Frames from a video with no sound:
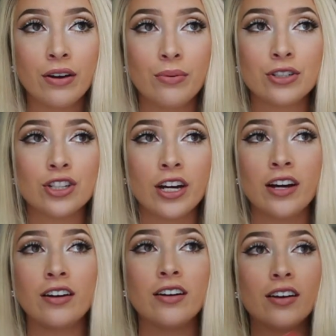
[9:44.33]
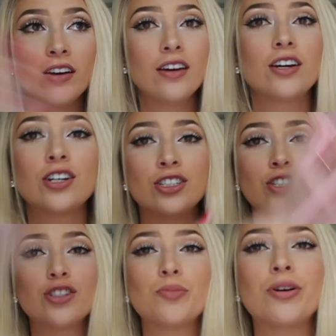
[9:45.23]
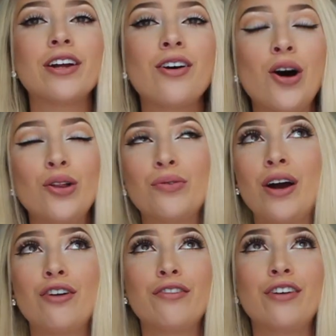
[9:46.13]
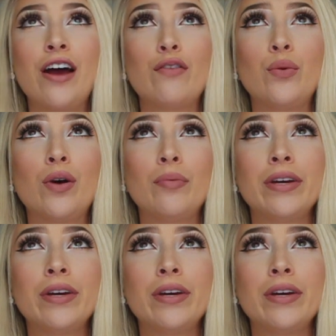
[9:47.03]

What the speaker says: I wish I could just spread it all around for everyone,